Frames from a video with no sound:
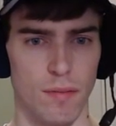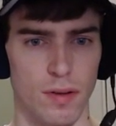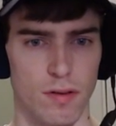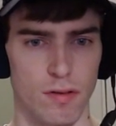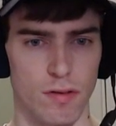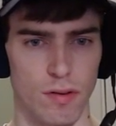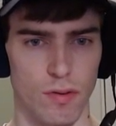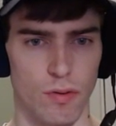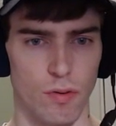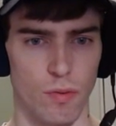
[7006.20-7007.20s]

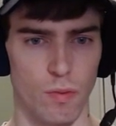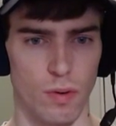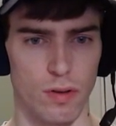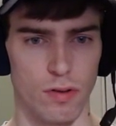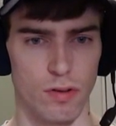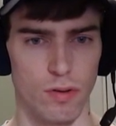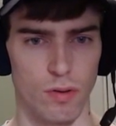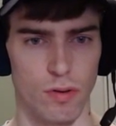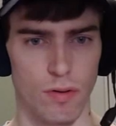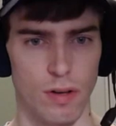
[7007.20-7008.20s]
So 1, 2,
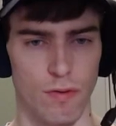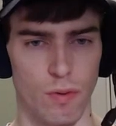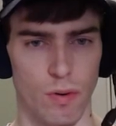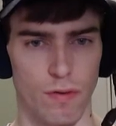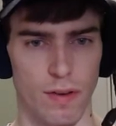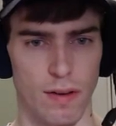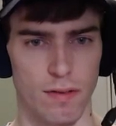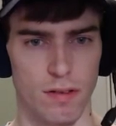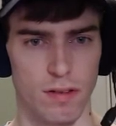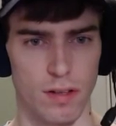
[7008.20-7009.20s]
3, 4, 5,
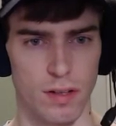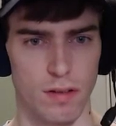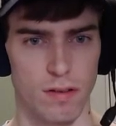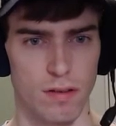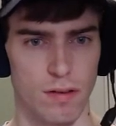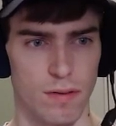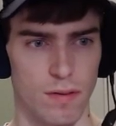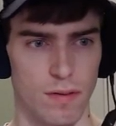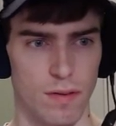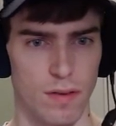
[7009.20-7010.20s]
6,
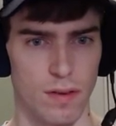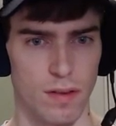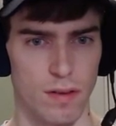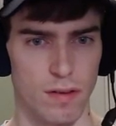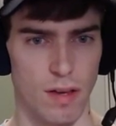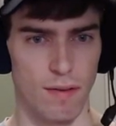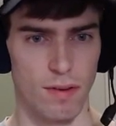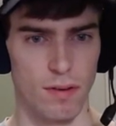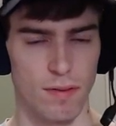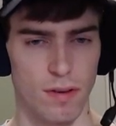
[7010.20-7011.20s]

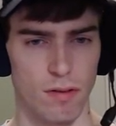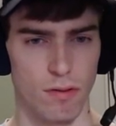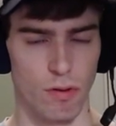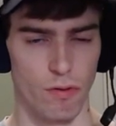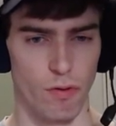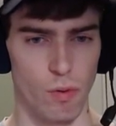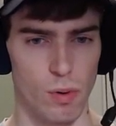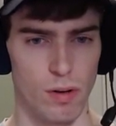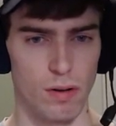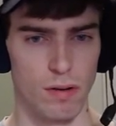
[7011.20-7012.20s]
7, because of the
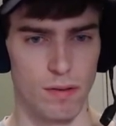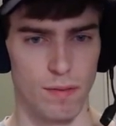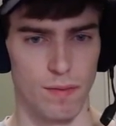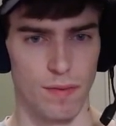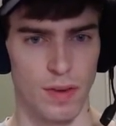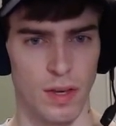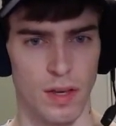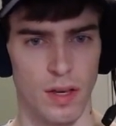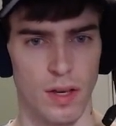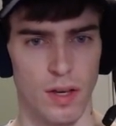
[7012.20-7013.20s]
4.
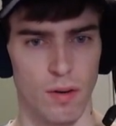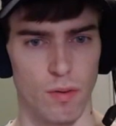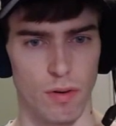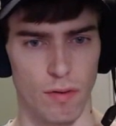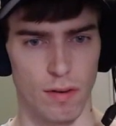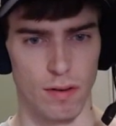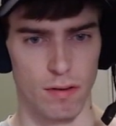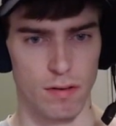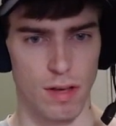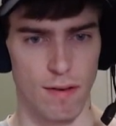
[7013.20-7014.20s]
What do I do?
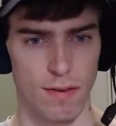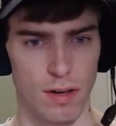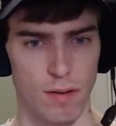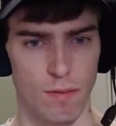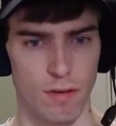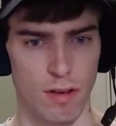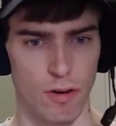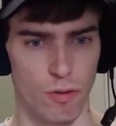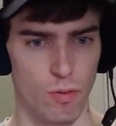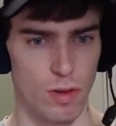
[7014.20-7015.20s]
7.
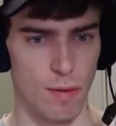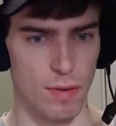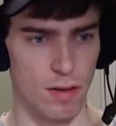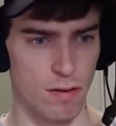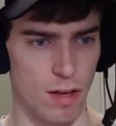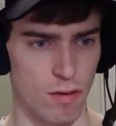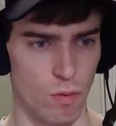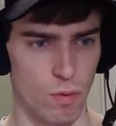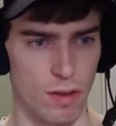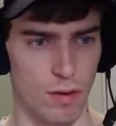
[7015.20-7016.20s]
That means that's a
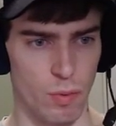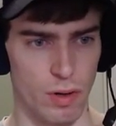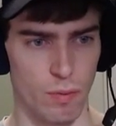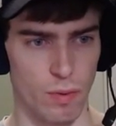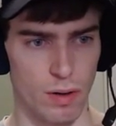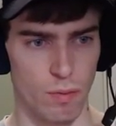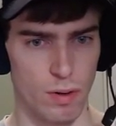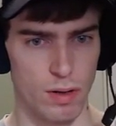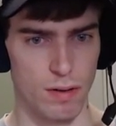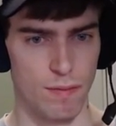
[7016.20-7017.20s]
1, 1, 1,
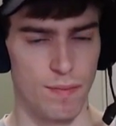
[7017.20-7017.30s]
1.